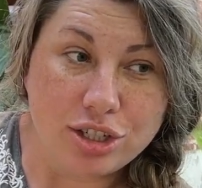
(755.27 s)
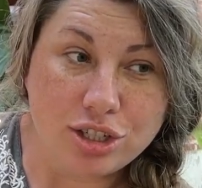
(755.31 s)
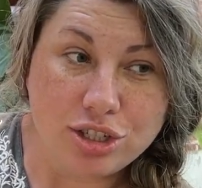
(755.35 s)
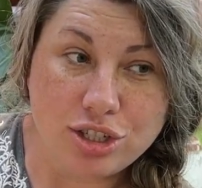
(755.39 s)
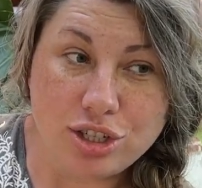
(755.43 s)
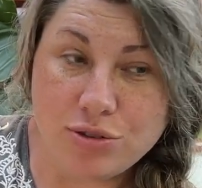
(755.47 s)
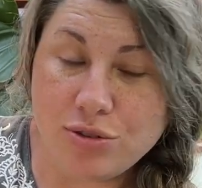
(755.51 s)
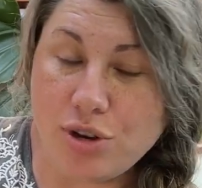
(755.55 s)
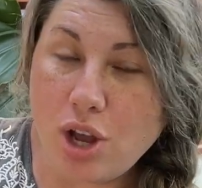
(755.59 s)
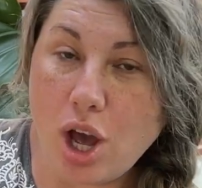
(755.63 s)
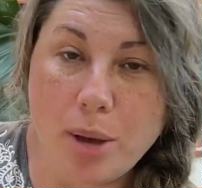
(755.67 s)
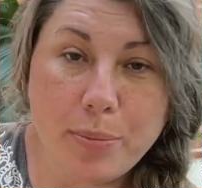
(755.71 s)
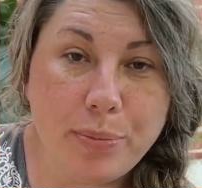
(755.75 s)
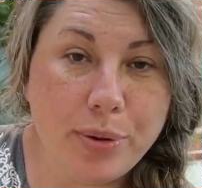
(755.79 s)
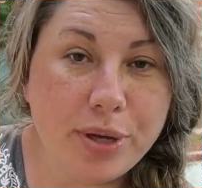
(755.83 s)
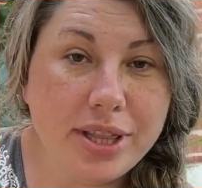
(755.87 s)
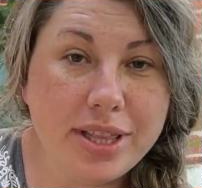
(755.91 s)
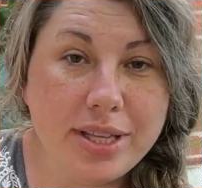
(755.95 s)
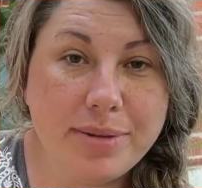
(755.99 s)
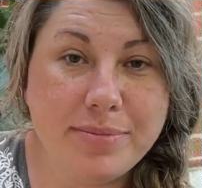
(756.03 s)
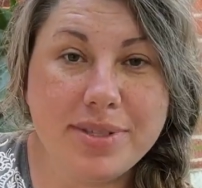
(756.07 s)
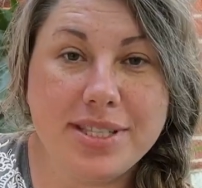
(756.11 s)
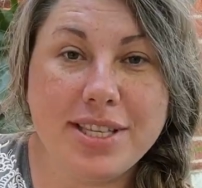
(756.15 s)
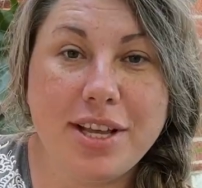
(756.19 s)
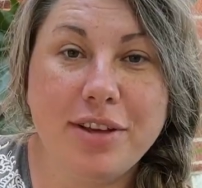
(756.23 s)
do not put
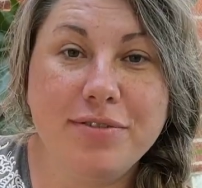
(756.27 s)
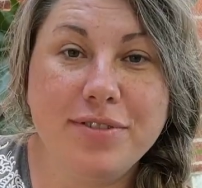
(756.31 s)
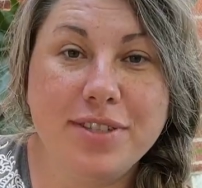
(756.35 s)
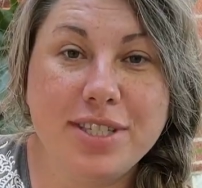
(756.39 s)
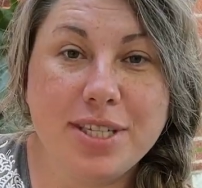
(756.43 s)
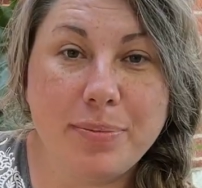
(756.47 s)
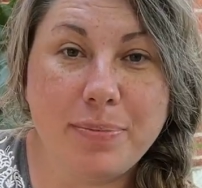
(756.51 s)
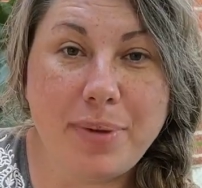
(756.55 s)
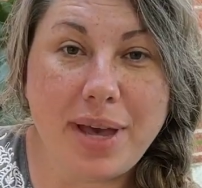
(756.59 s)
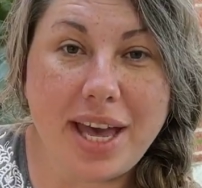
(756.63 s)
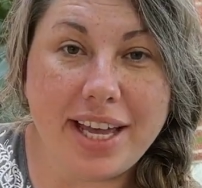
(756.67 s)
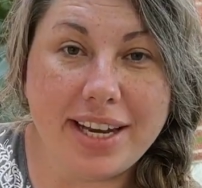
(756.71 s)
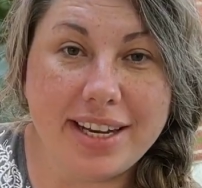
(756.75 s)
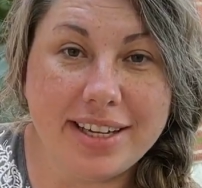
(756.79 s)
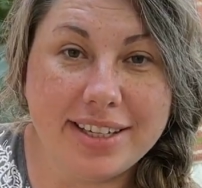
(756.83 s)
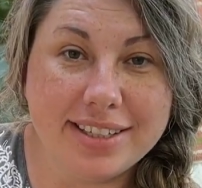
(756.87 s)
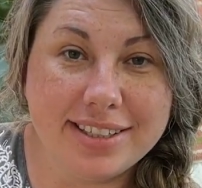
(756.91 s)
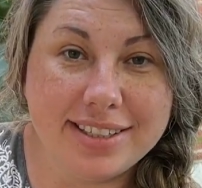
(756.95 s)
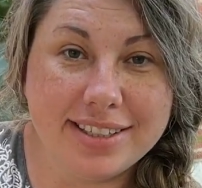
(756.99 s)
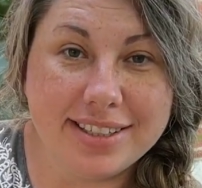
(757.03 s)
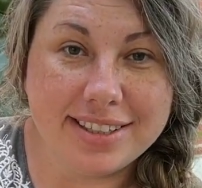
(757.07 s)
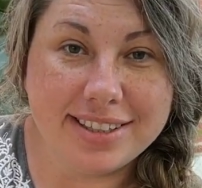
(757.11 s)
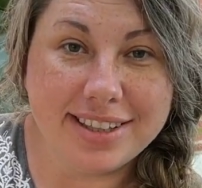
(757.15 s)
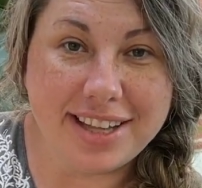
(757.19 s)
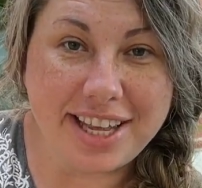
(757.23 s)
themselves to bed
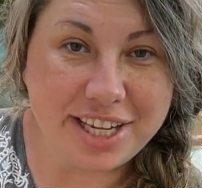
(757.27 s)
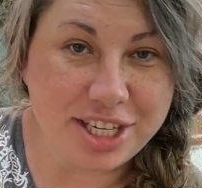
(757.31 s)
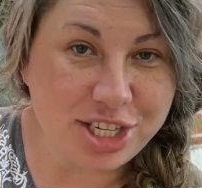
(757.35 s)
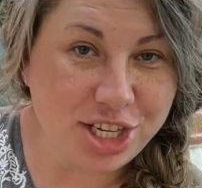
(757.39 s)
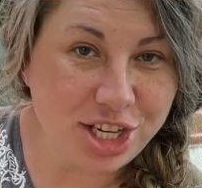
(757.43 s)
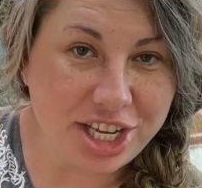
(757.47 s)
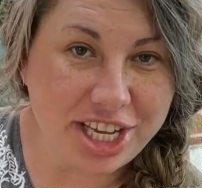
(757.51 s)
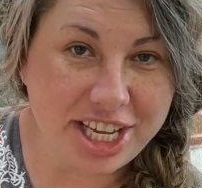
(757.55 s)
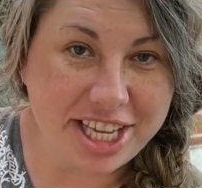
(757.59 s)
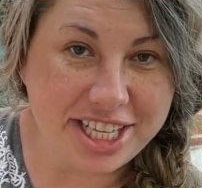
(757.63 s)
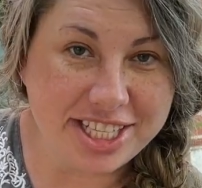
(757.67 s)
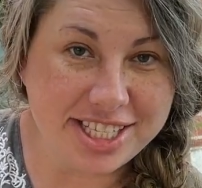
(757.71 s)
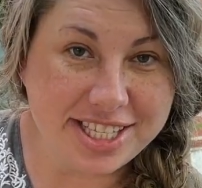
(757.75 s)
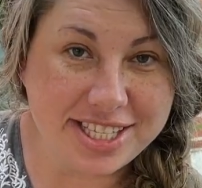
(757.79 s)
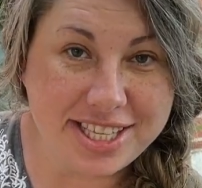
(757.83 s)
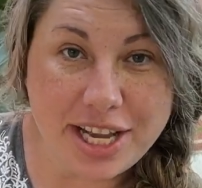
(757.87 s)
like chickens.